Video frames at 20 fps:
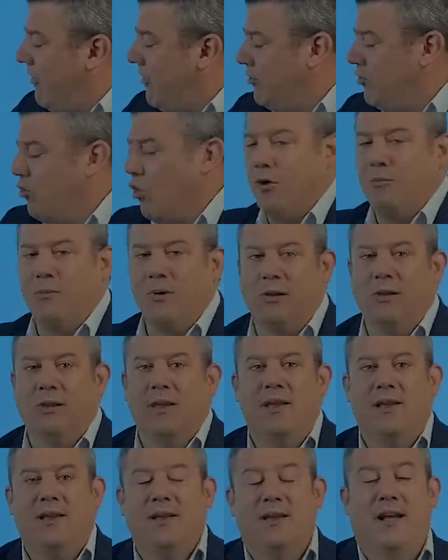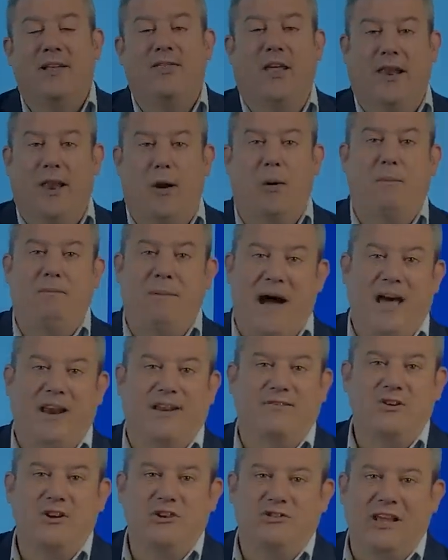than normal in the lower part
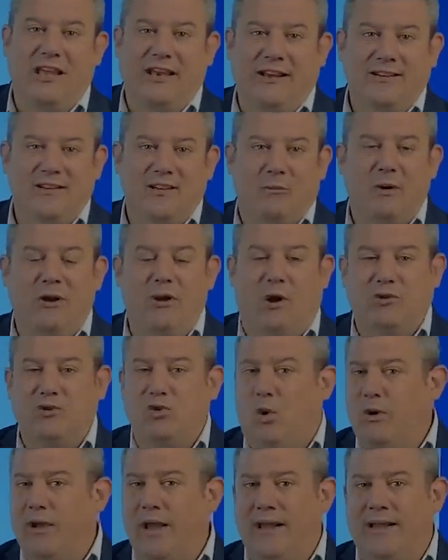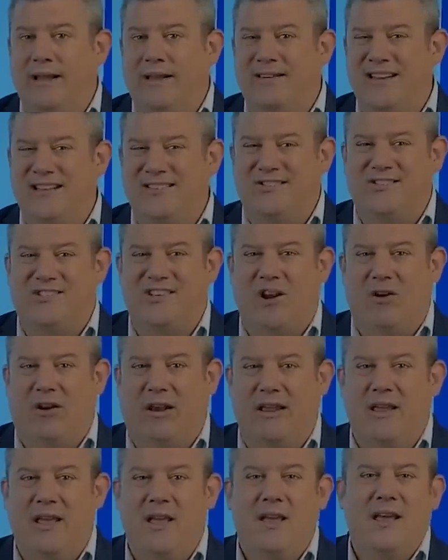of New Zealand. We're not talking
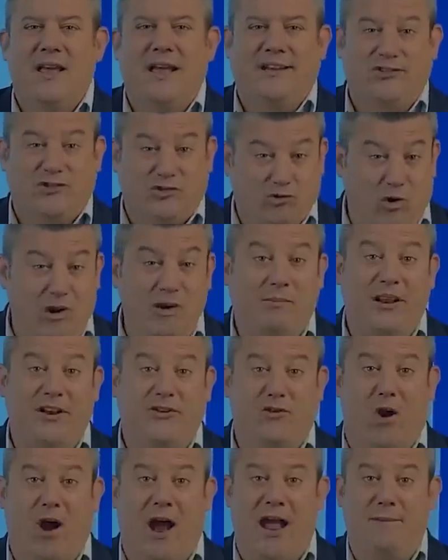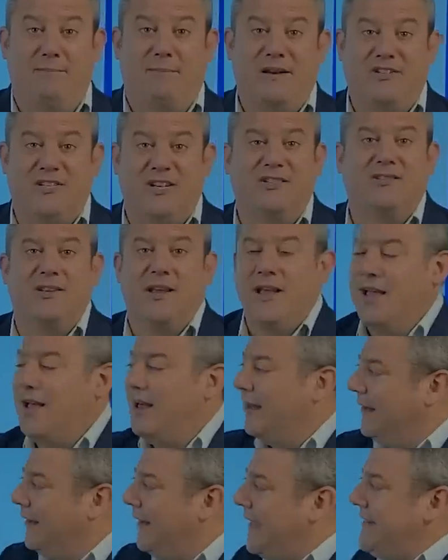necessarily extremely dry, but just
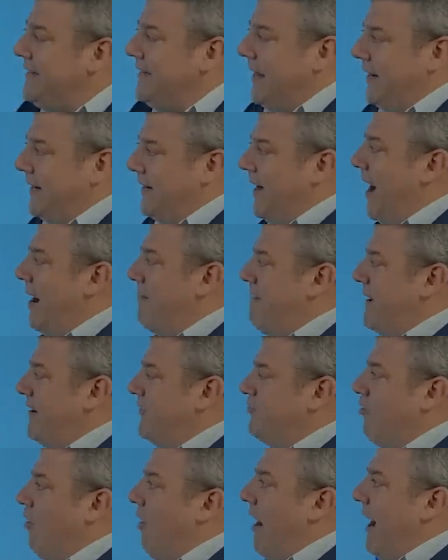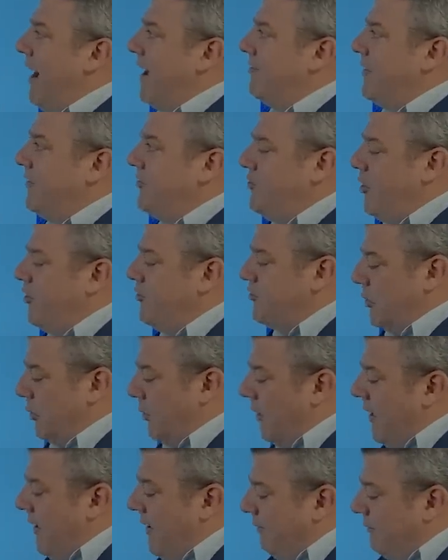leaning a bit drier than
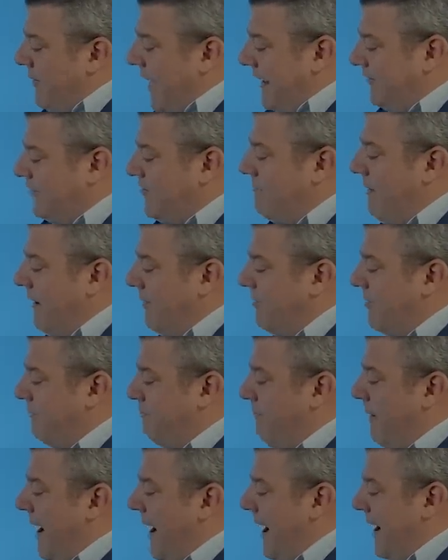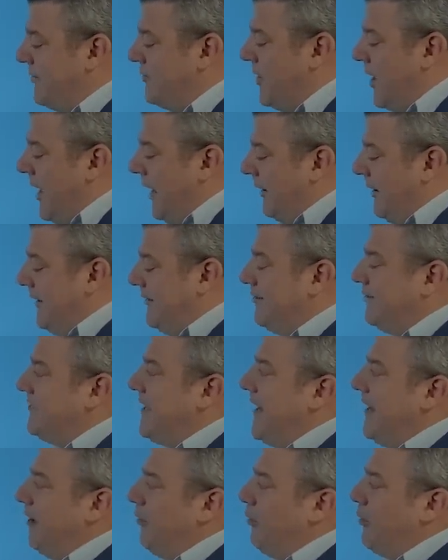usual. That's the month of March. Let's
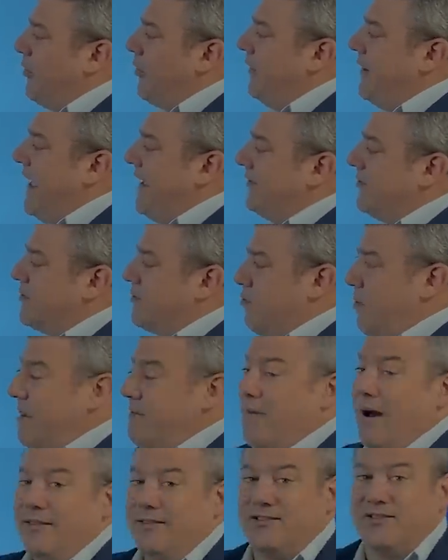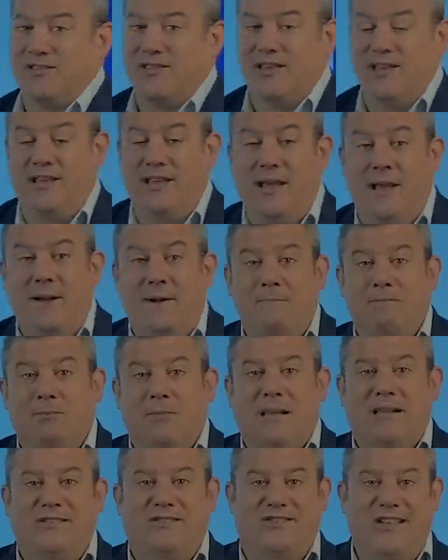take a look at the next 3 months, the
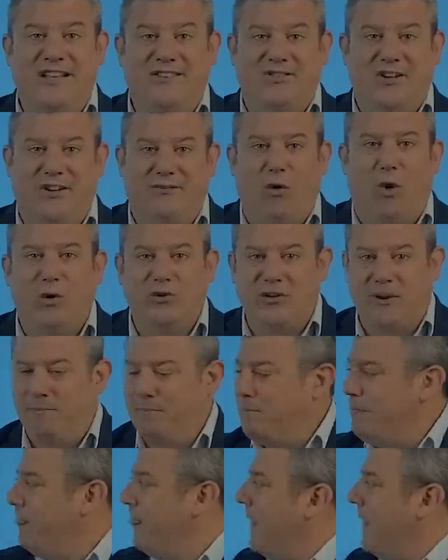season of autumn.